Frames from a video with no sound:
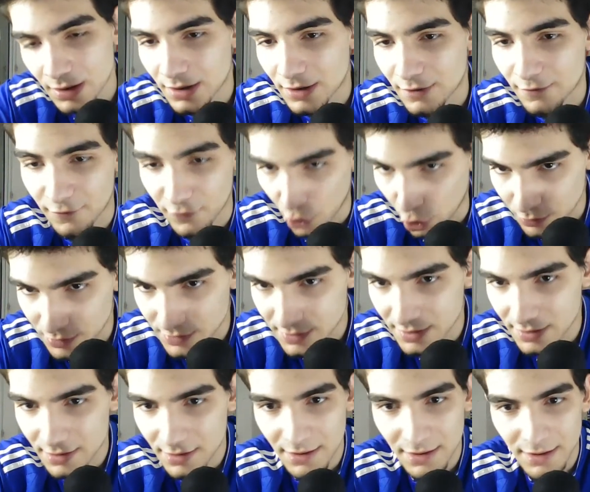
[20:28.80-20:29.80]
Flopped.
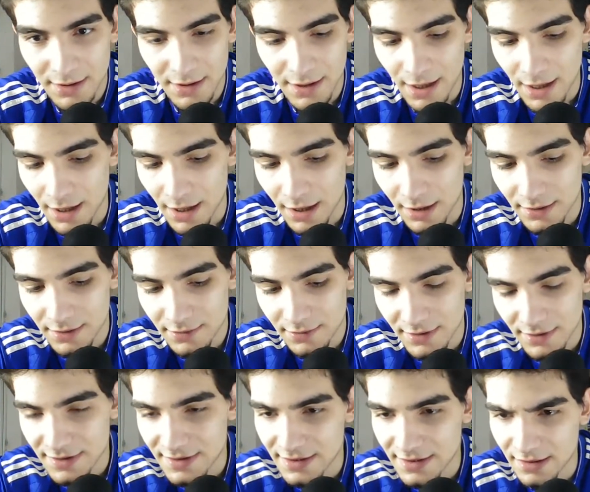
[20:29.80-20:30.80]
Kai
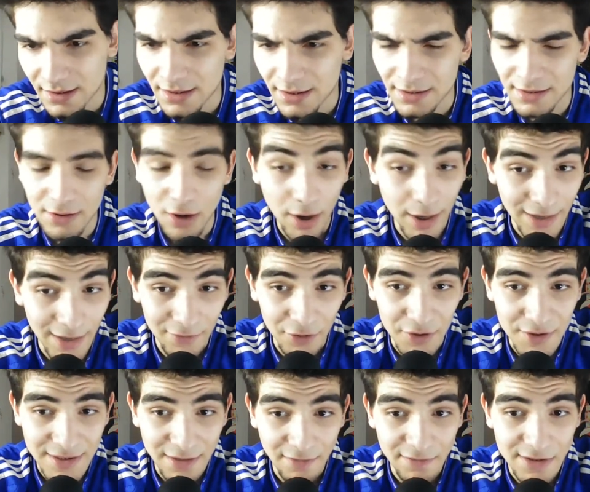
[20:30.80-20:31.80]

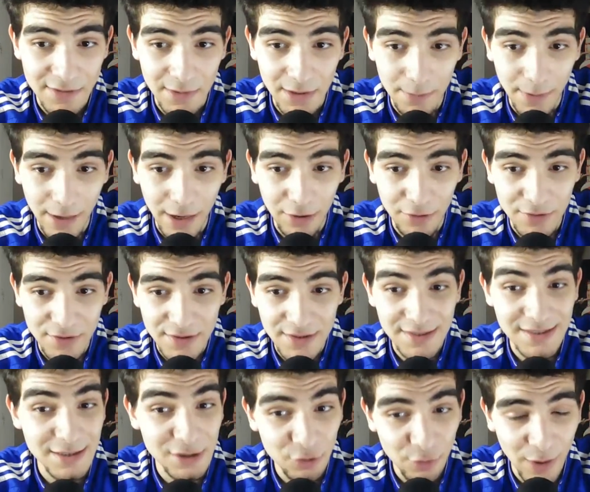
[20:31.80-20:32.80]
Havertz, 70 million
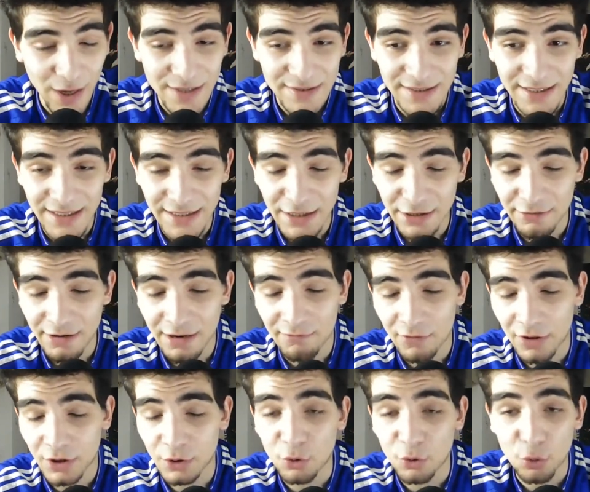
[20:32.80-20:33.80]
pounds, still has hit the
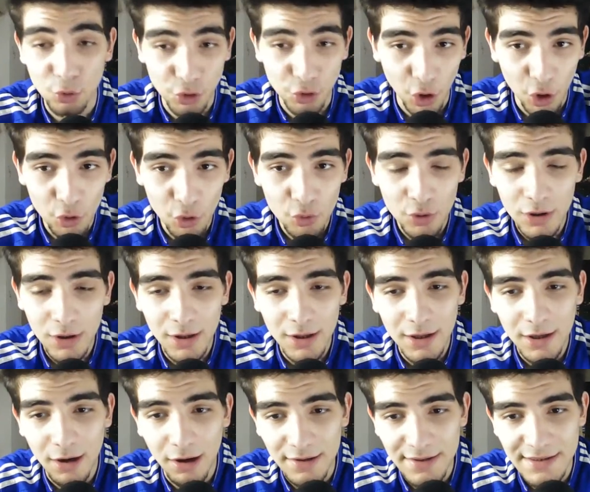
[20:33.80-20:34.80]
ground running. Although
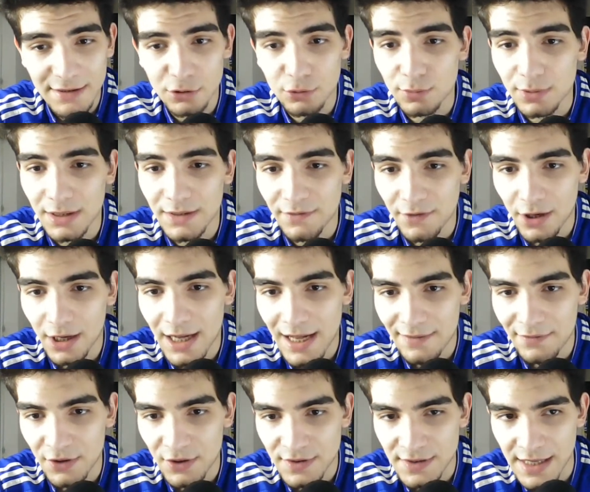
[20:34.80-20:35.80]
I still believe Kai
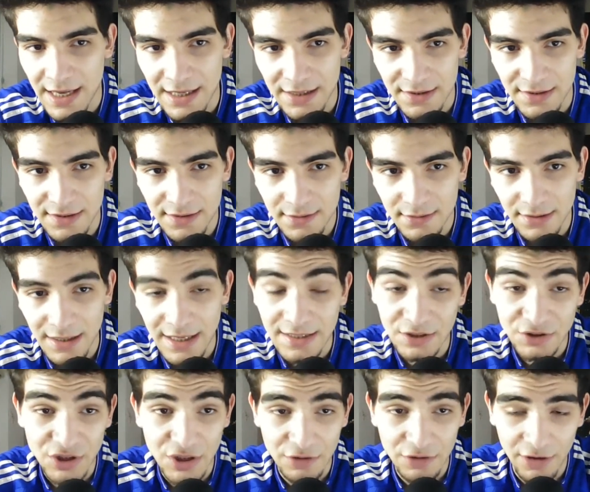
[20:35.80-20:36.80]
Havertz
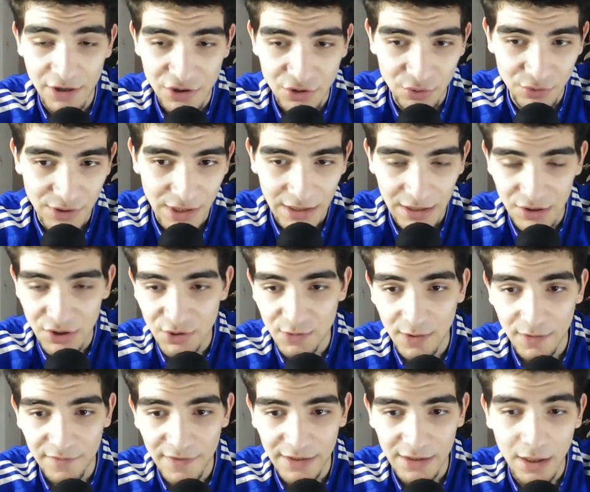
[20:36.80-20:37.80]
is a generational talent,
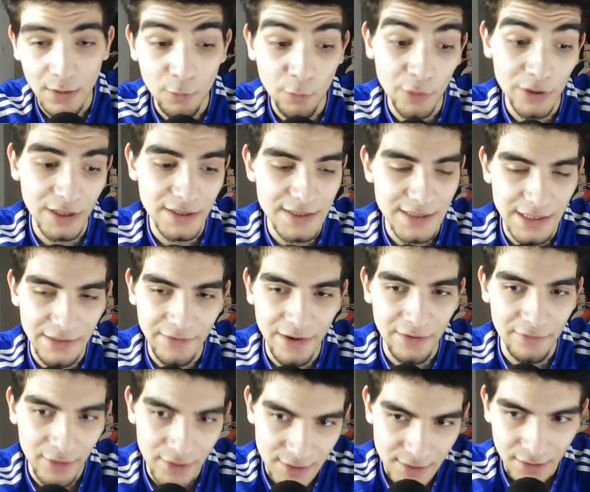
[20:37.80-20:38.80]
so I think I'm willing to give
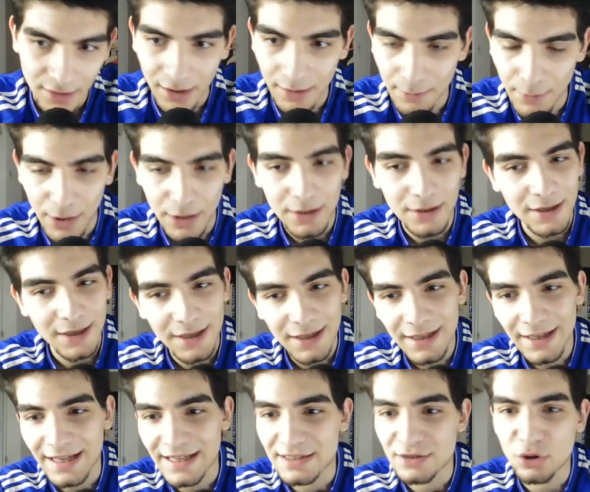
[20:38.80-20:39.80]
Havertz time, but
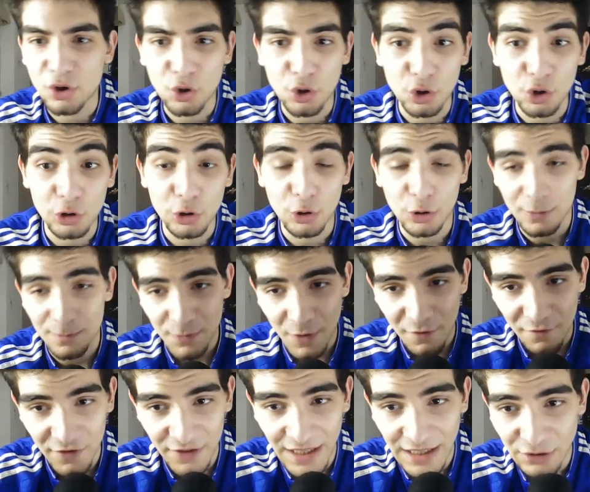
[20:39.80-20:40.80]
it's not a good look.
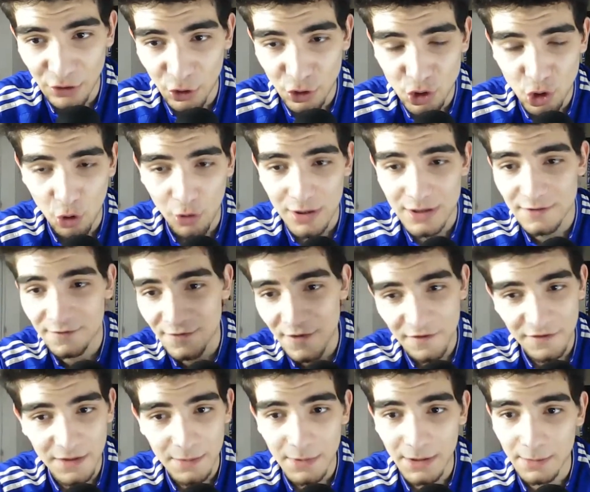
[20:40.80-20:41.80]
Fernando Torres,
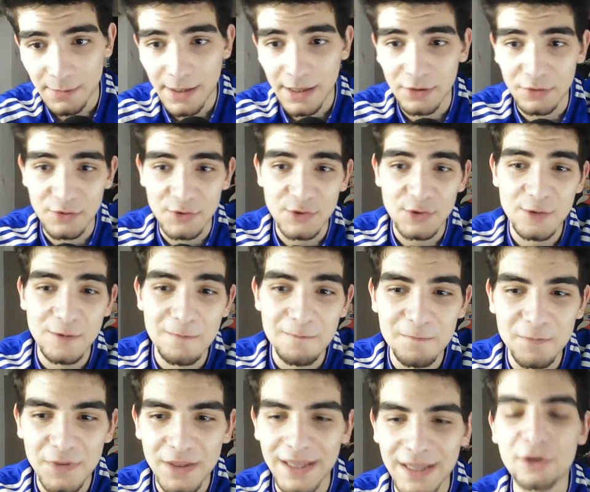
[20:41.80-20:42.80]
50 million pounds.
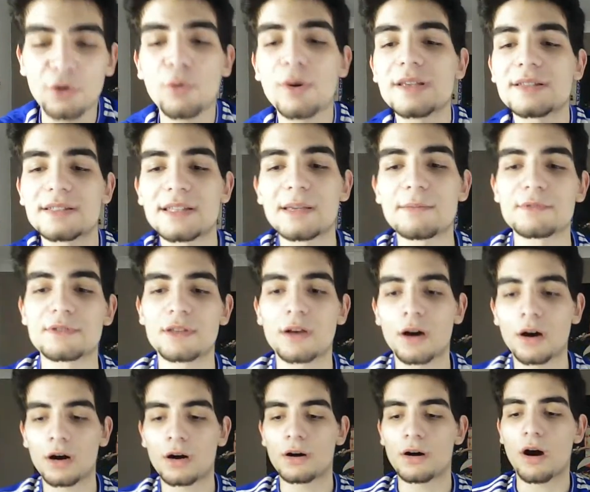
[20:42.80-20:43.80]
It always seems that
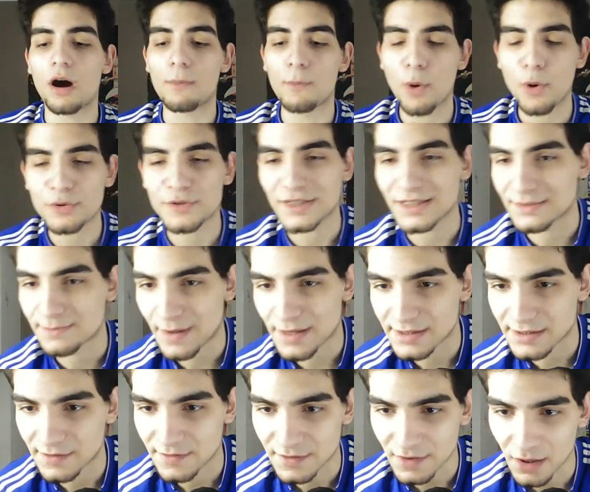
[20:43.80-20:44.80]
our most
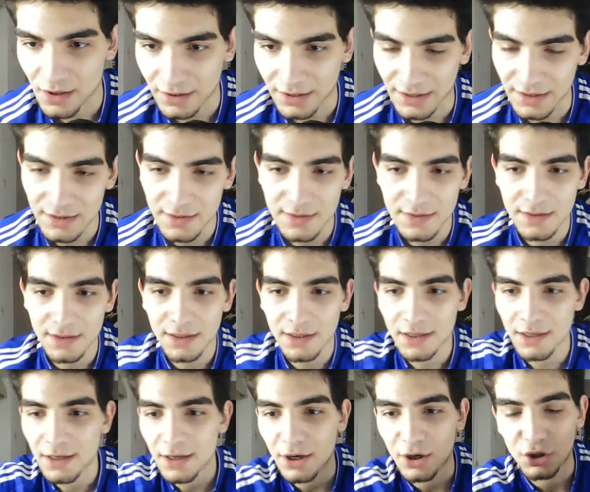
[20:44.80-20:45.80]
expensive signings
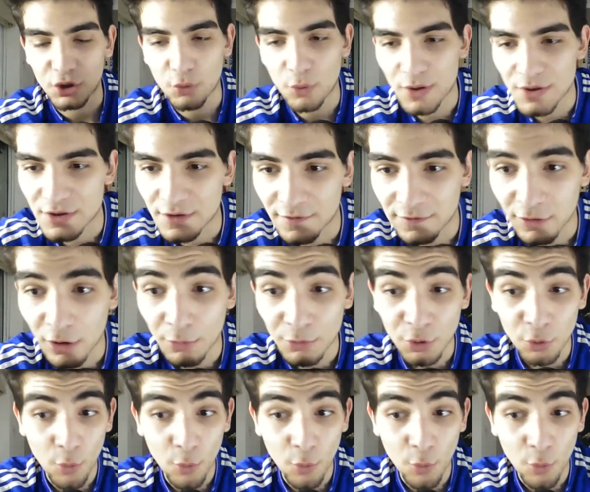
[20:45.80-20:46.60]
are the ones that flop.